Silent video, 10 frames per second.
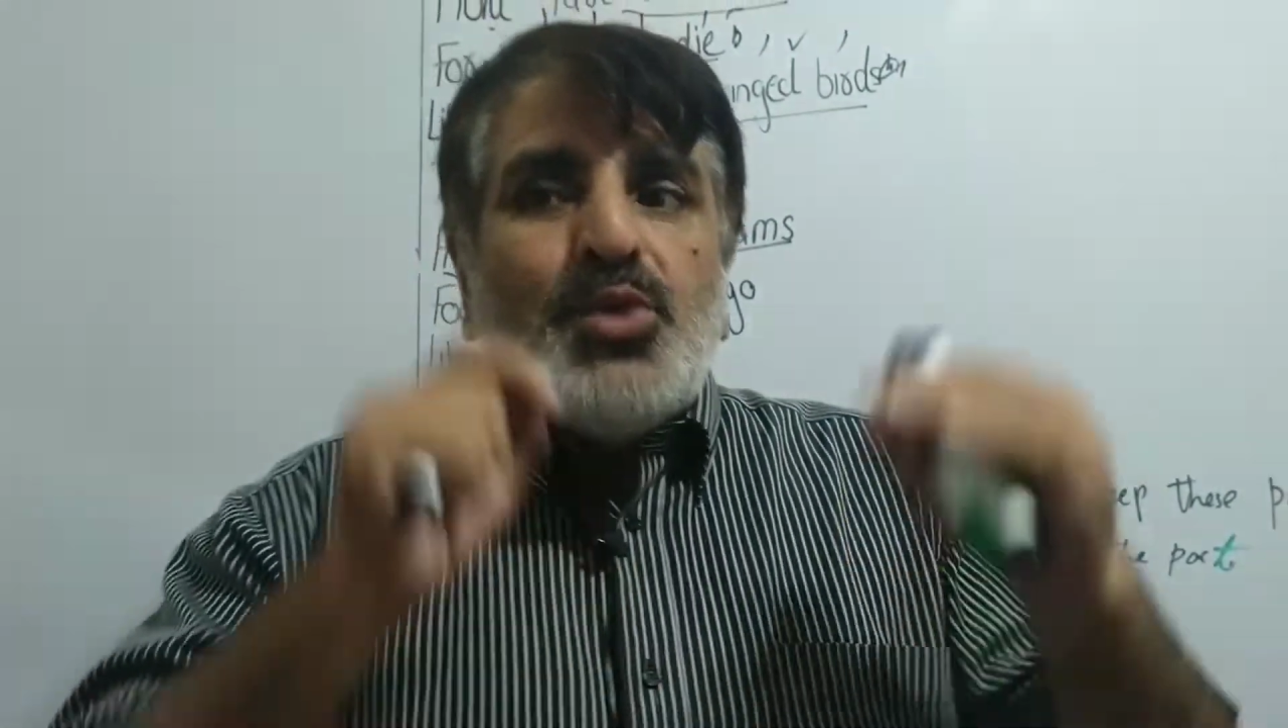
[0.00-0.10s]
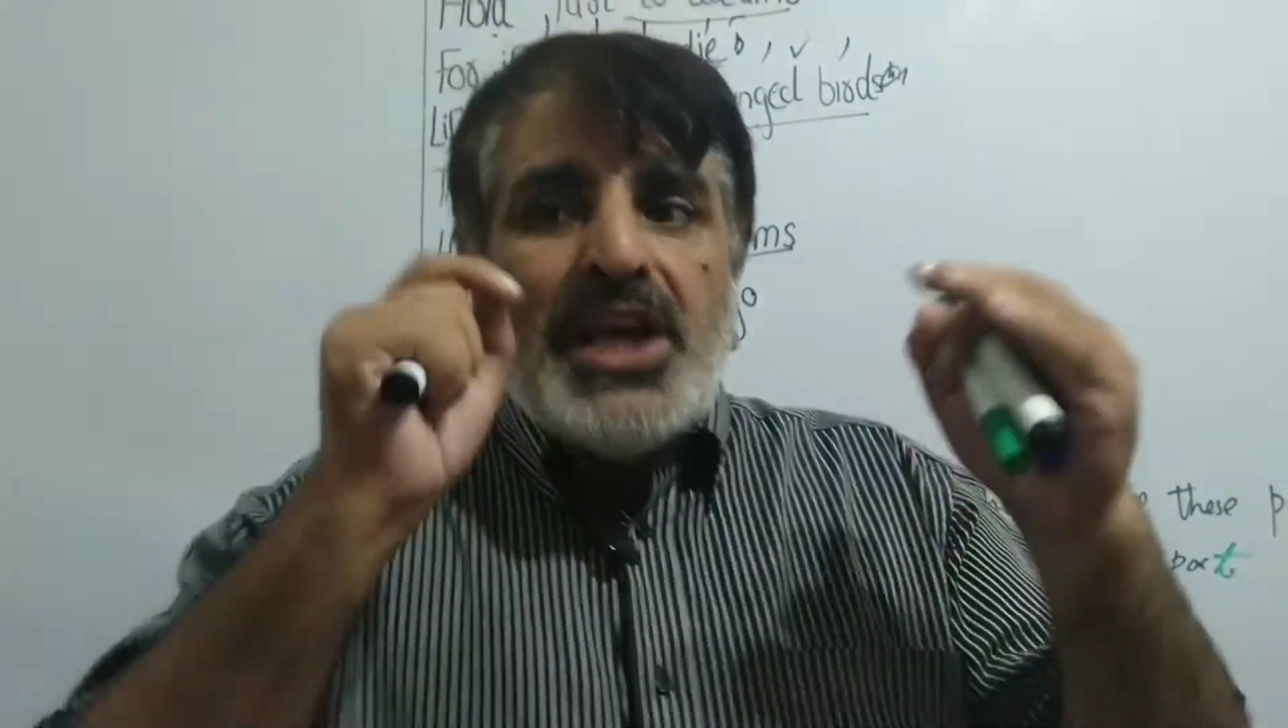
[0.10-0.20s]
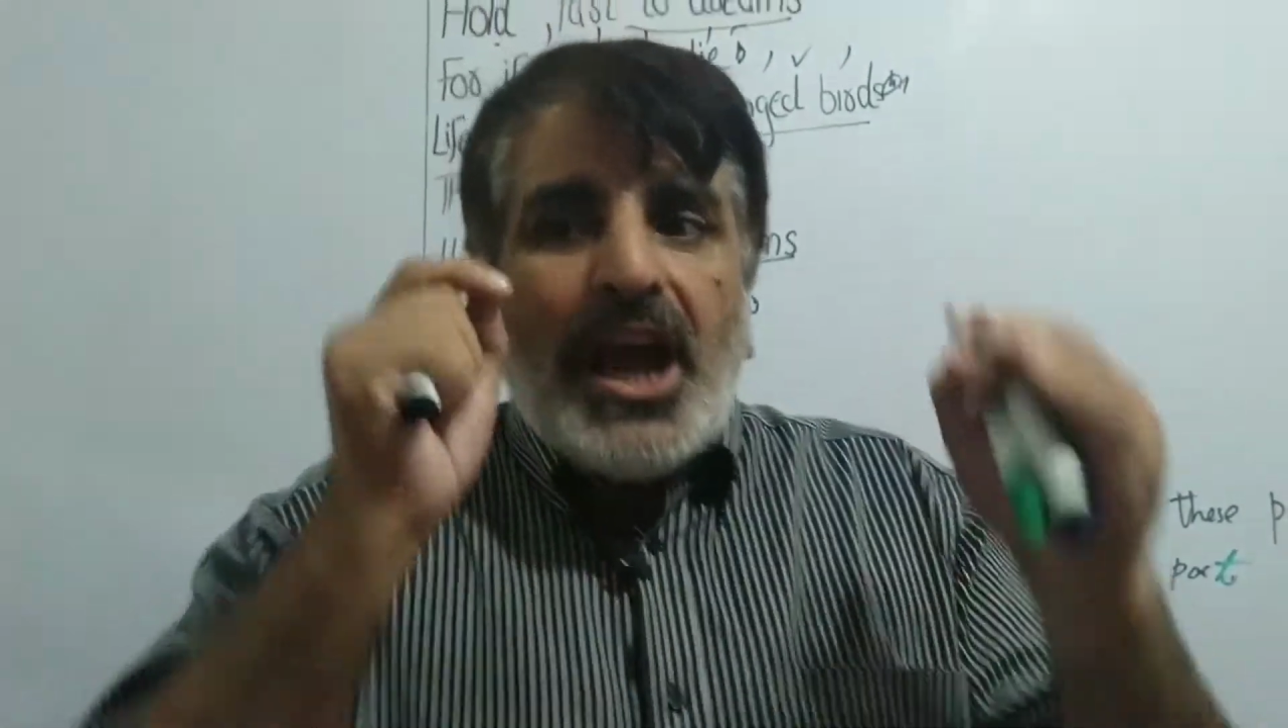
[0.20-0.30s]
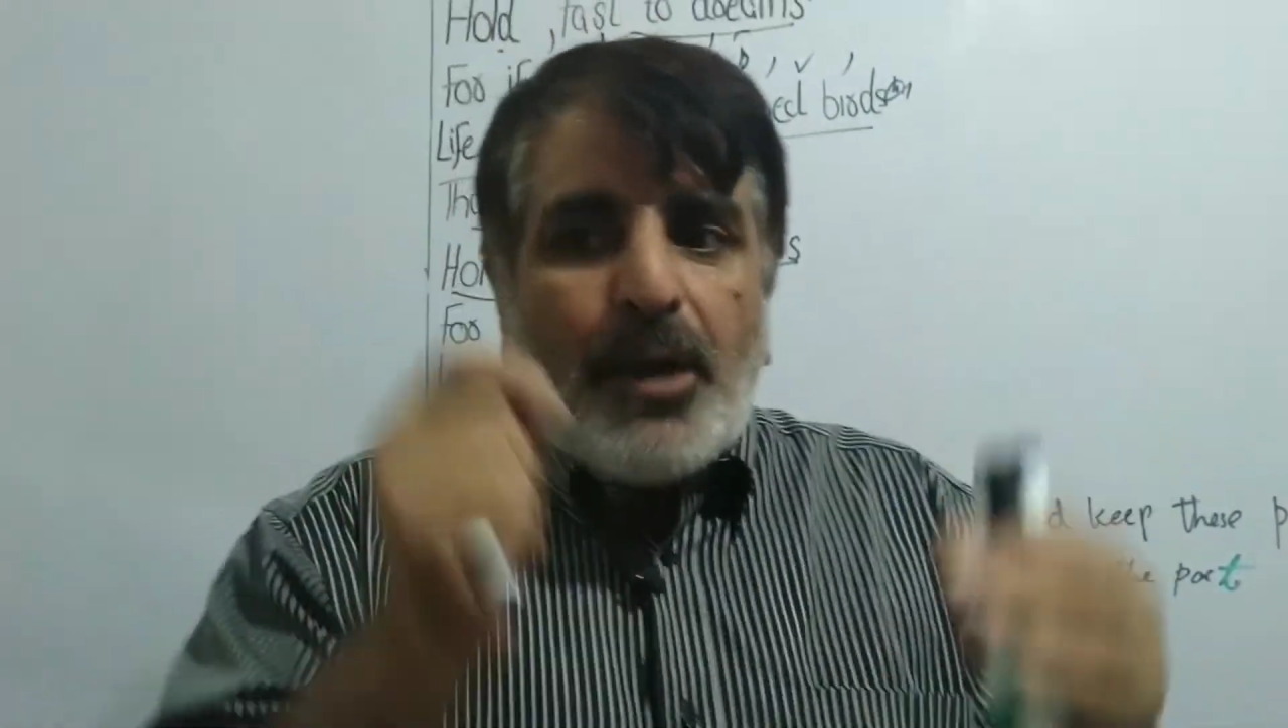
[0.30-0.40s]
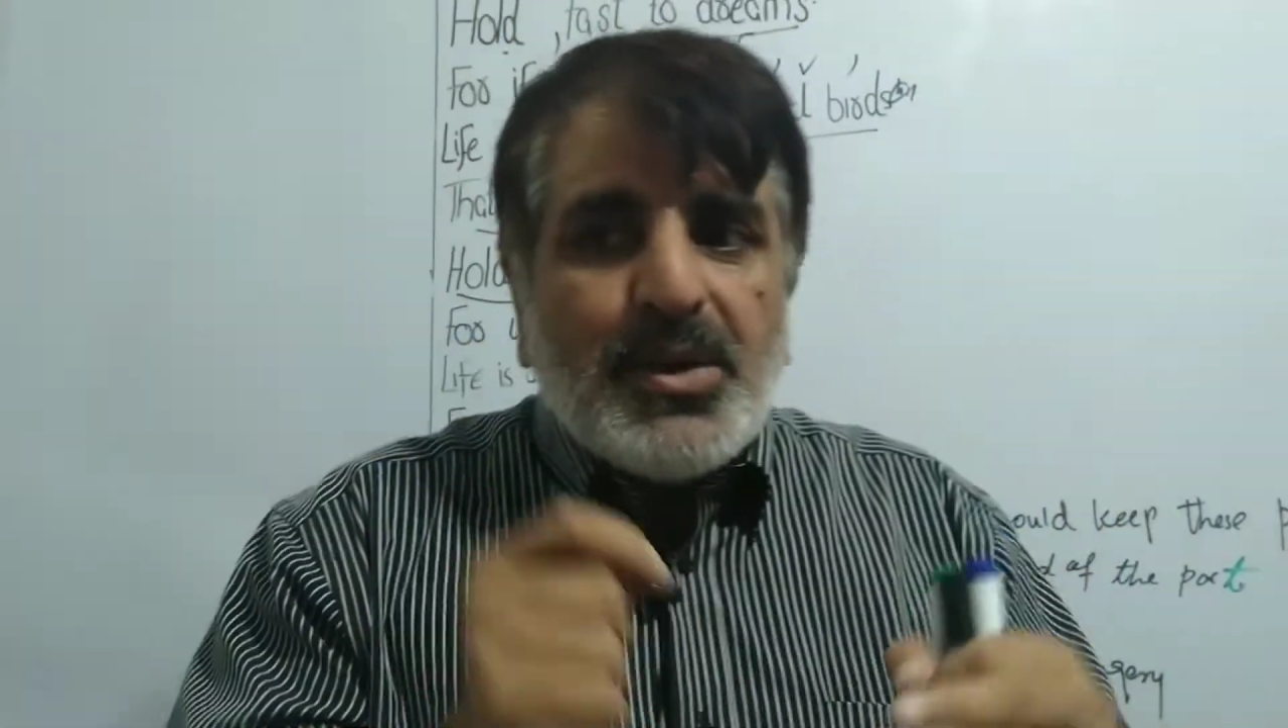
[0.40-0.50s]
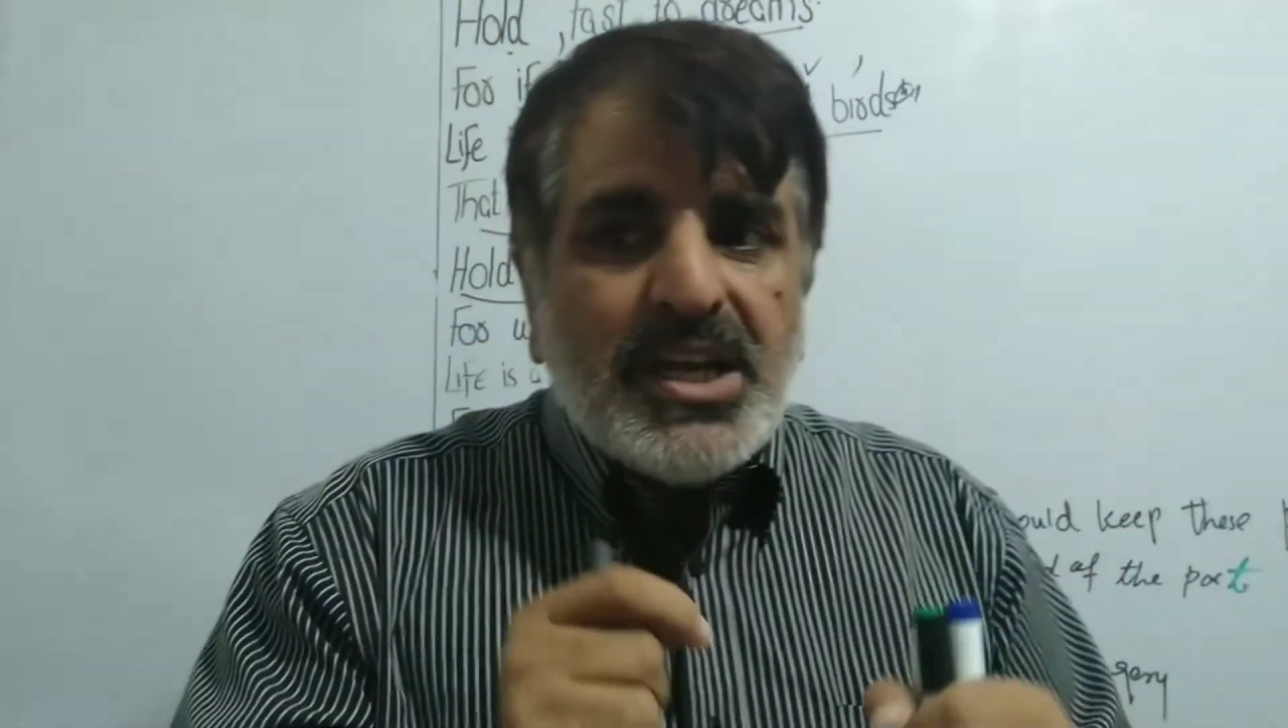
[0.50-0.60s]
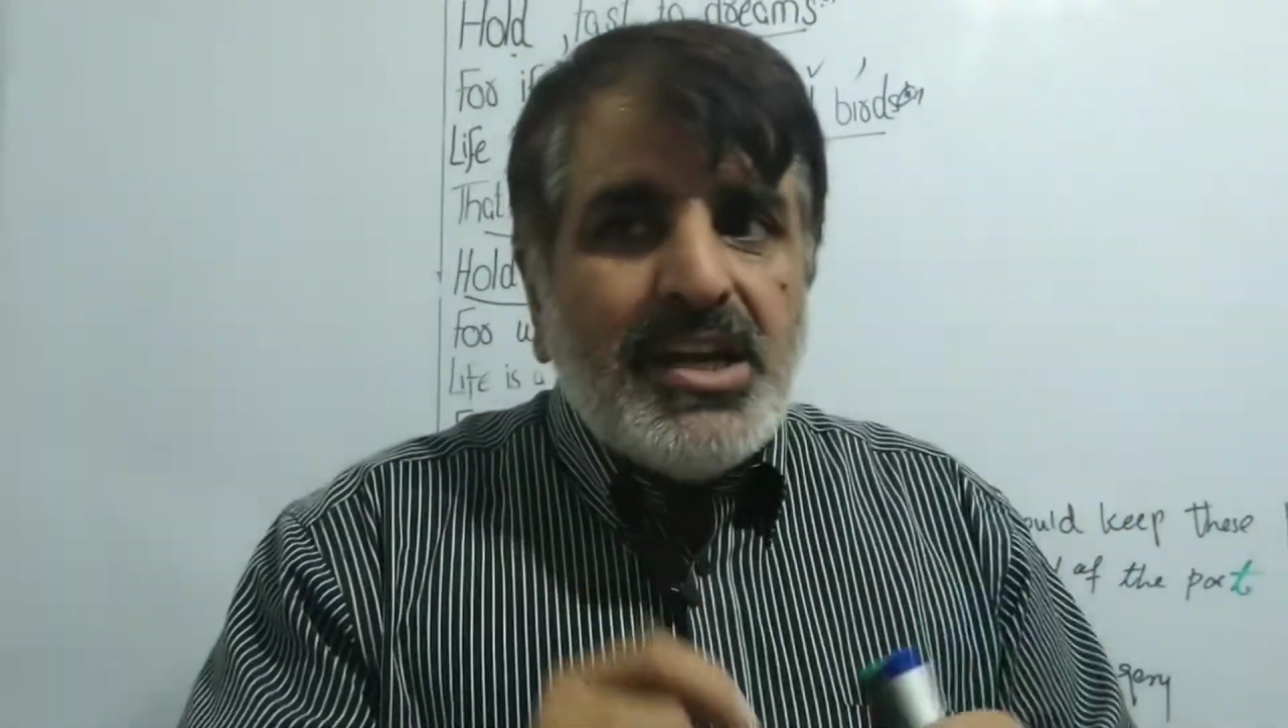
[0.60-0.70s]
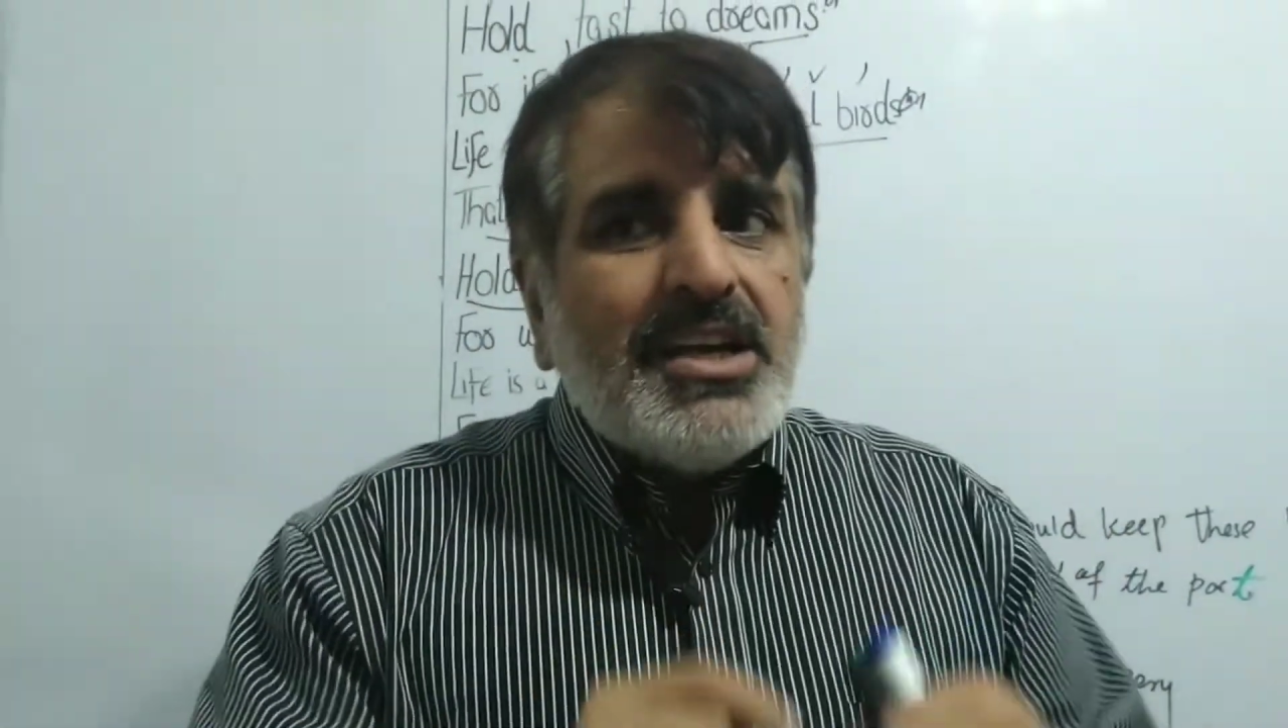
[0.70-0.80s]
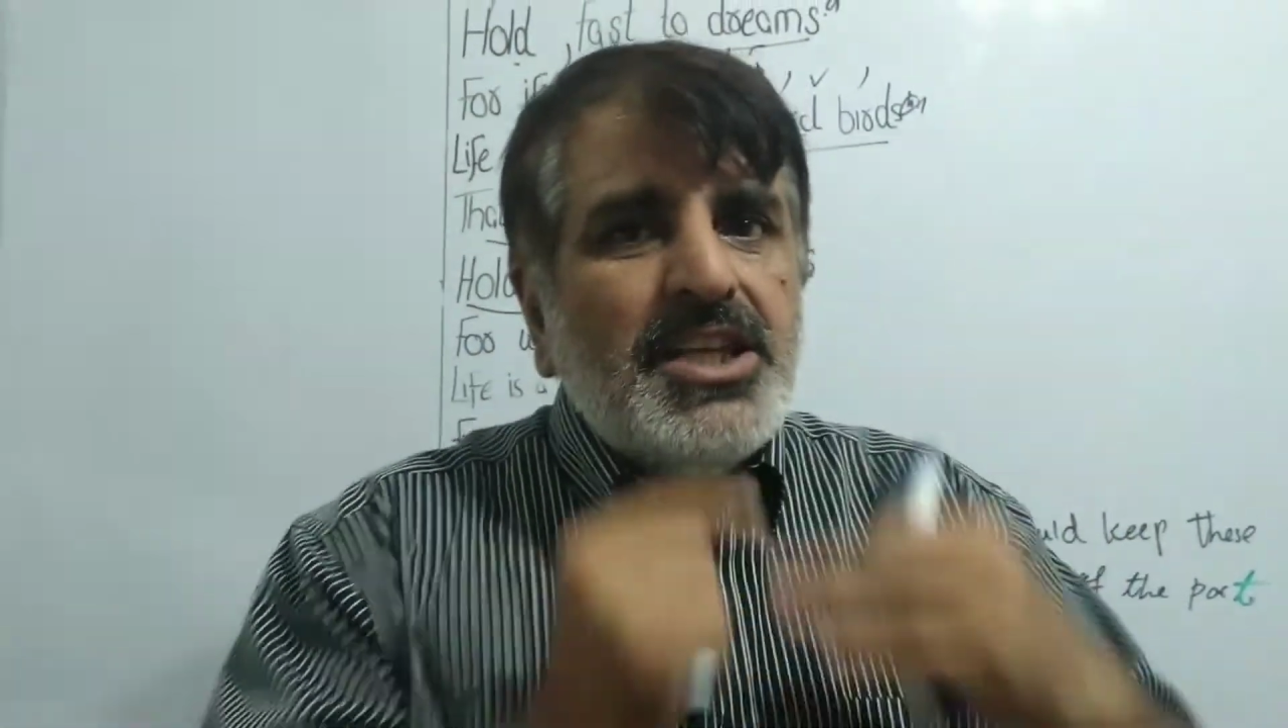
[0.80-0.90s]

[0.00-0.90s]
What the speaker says: be happy,